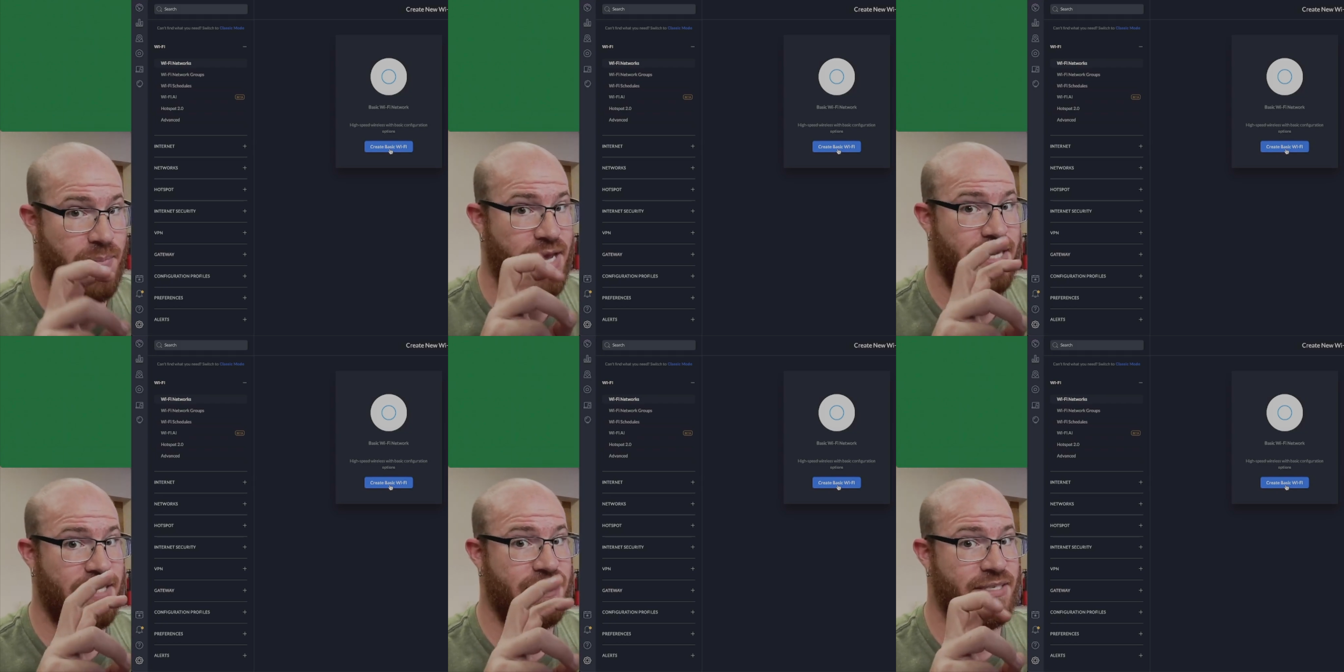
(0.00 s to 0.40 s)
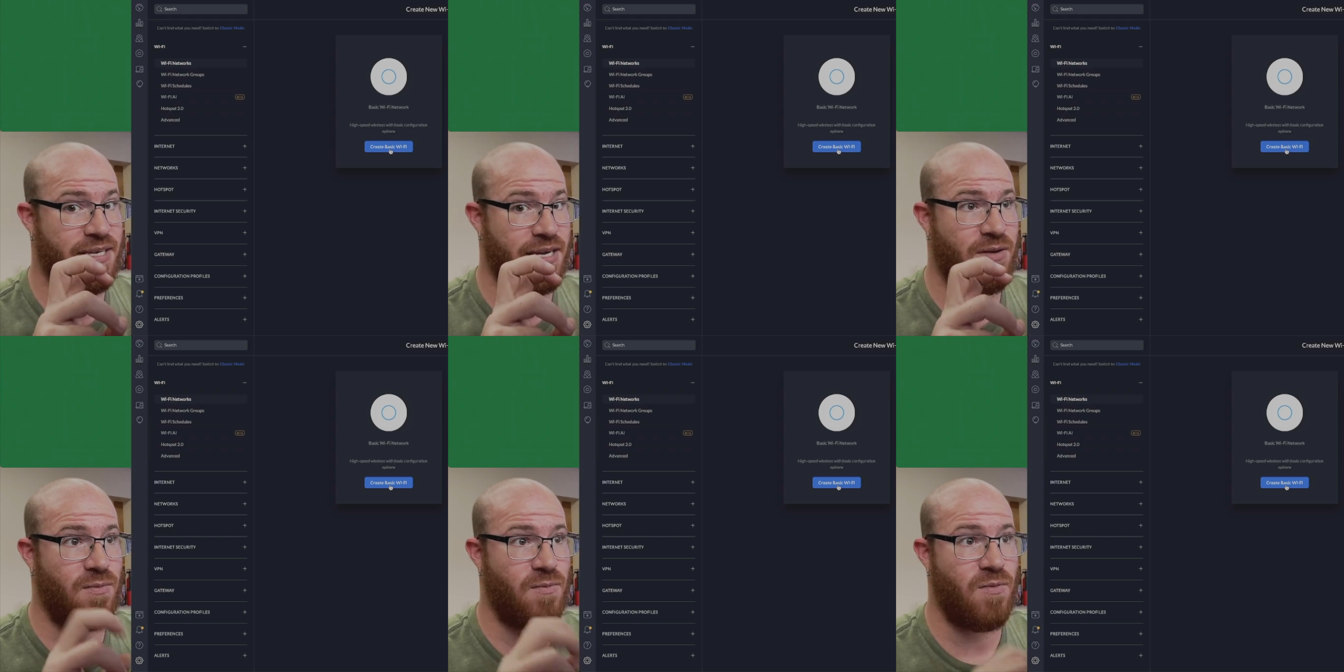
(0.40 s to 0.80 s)

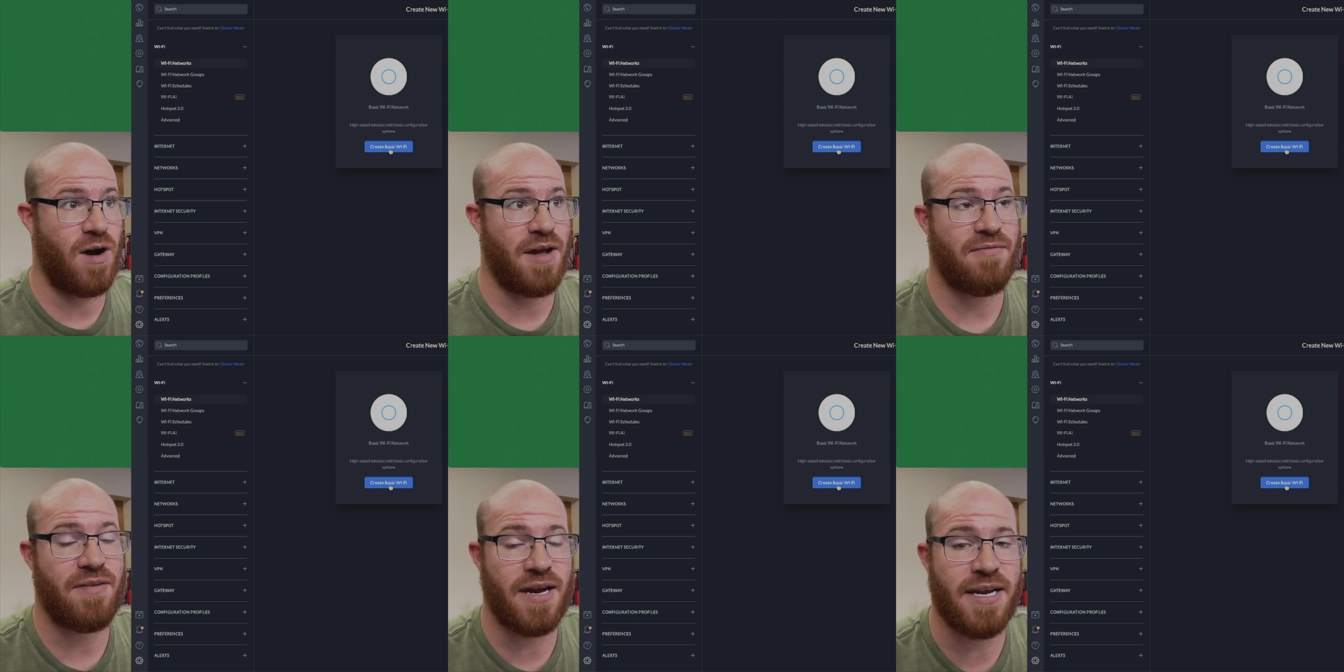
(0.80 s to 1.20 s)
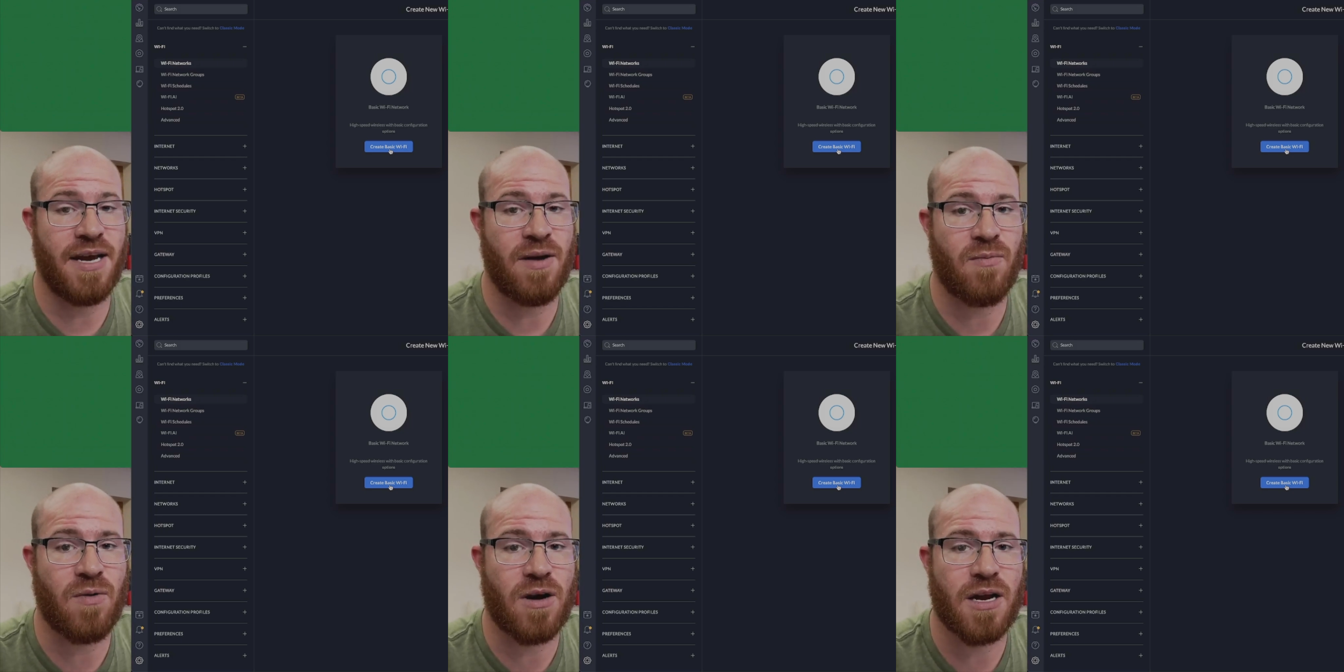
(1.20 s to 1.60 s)
basic Wi-Fi
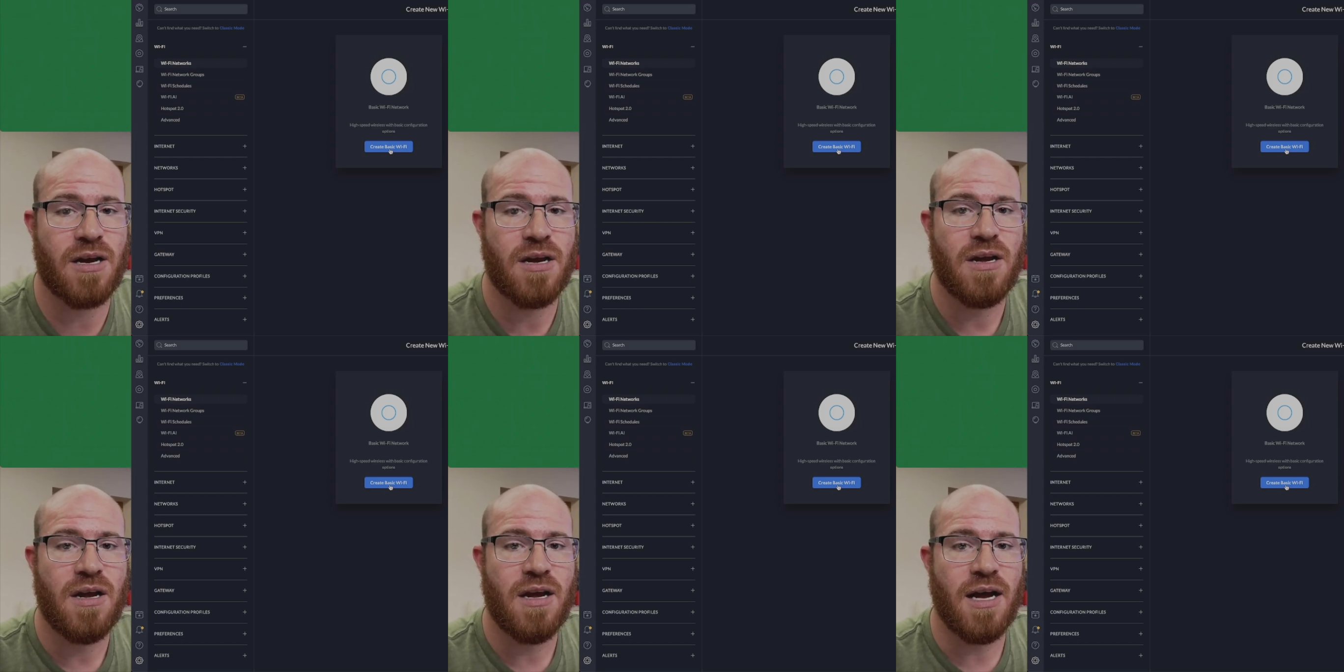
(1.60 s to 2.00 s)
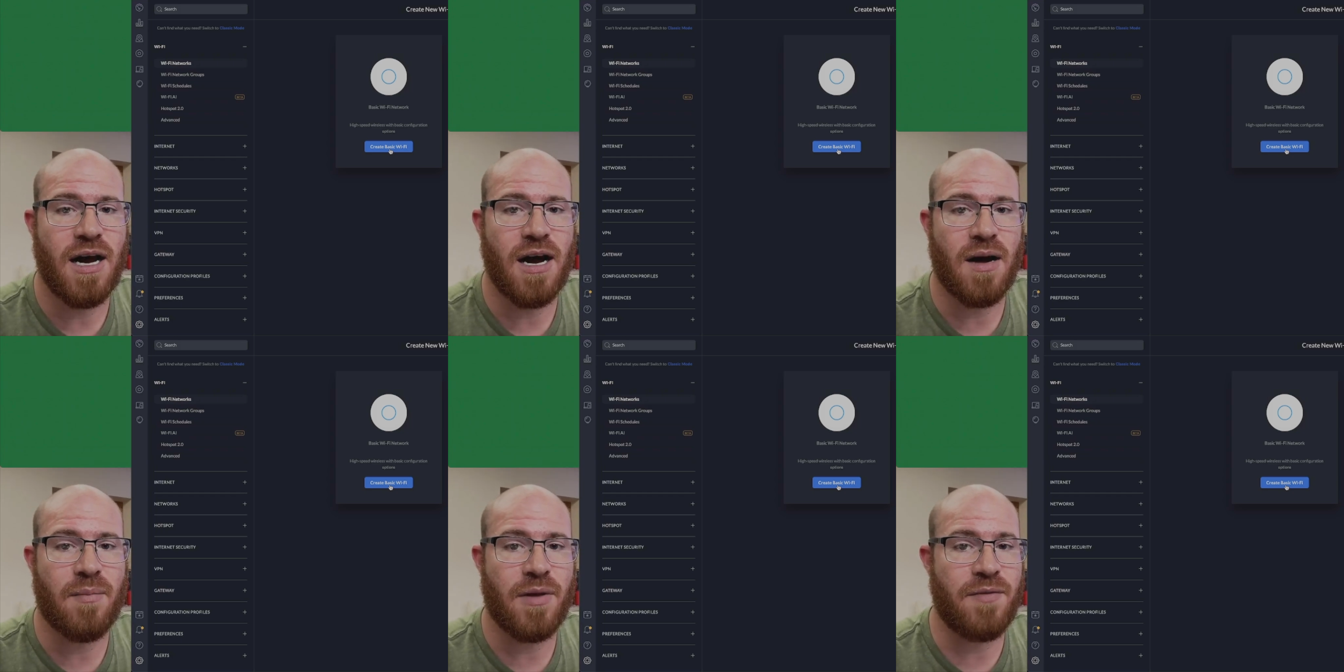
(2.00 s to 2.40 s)
network,
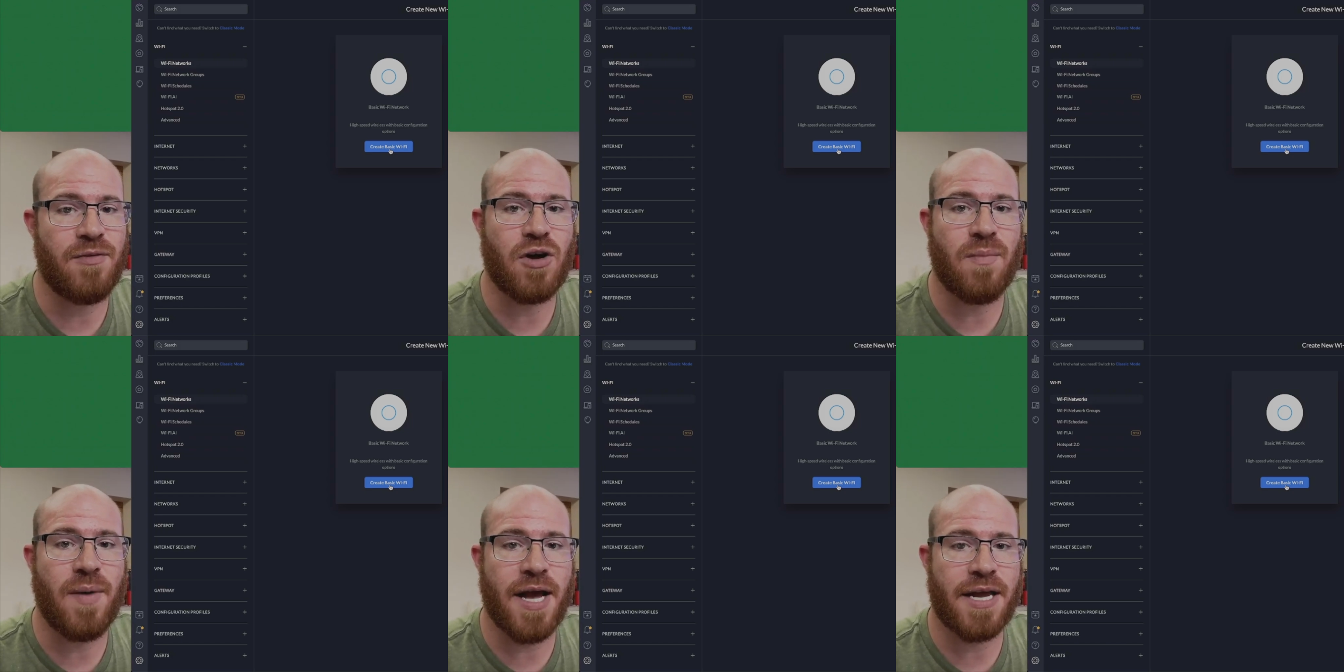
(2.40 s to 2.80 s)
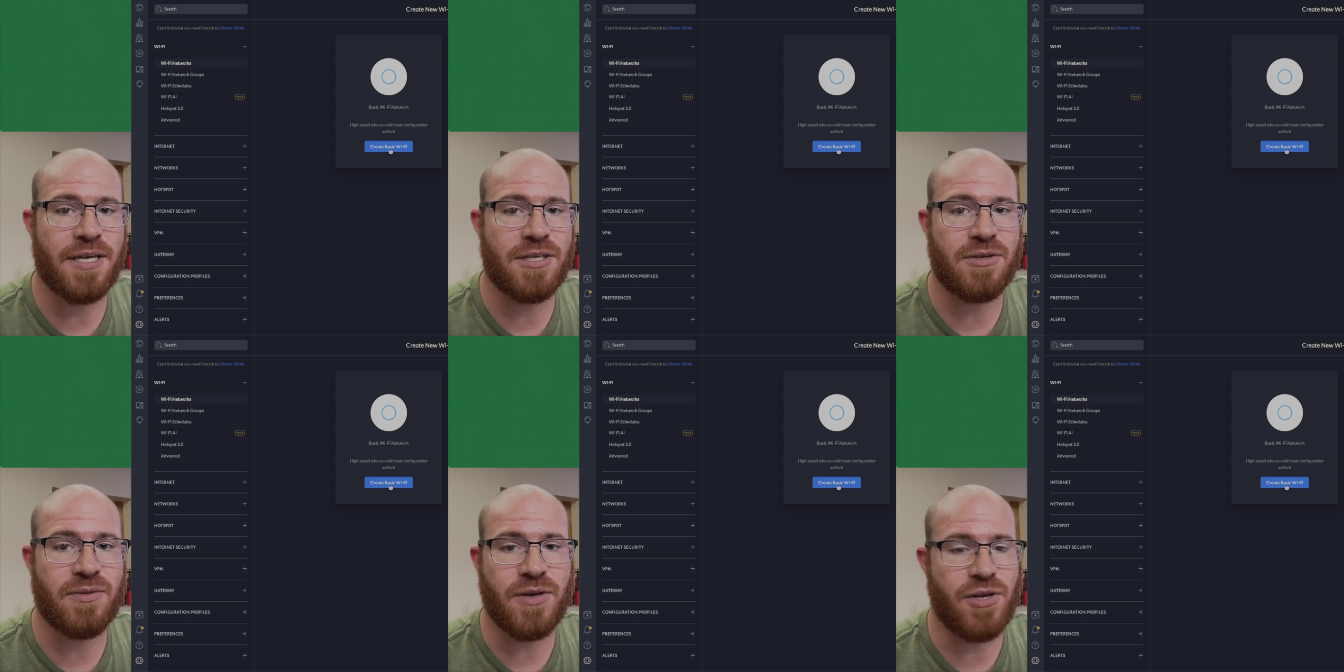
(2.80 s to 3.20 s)
if you go back
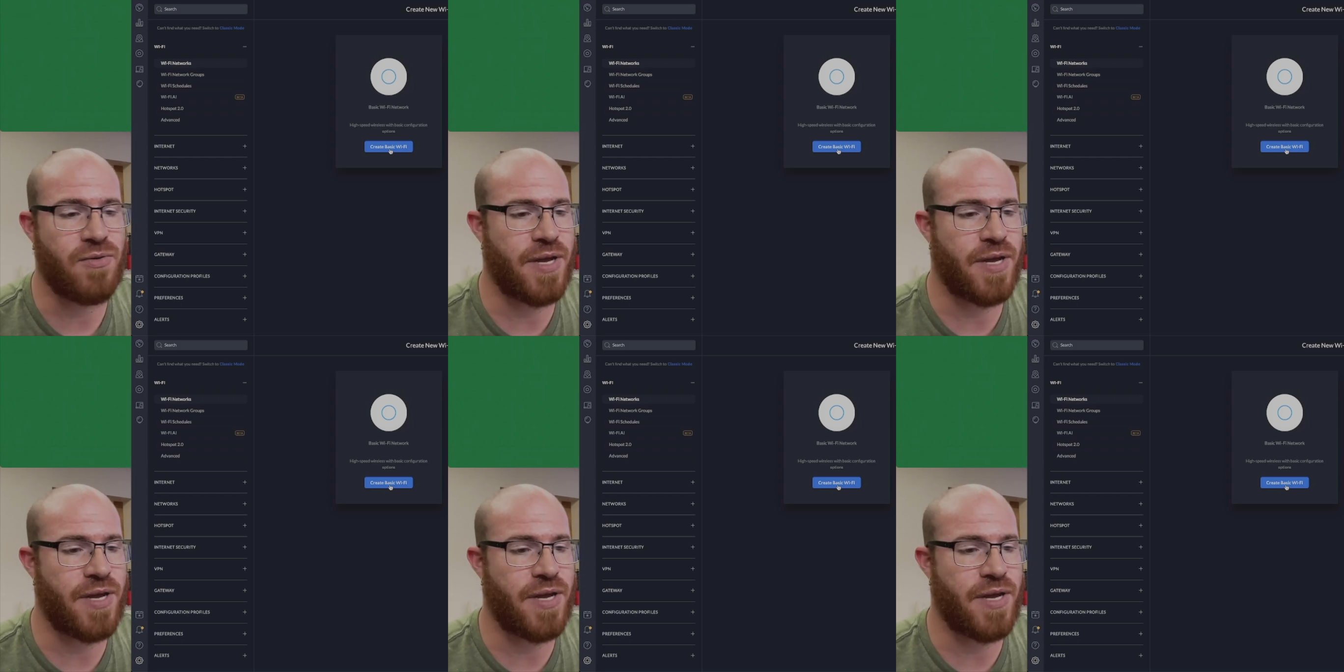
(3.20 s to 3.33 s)
into it,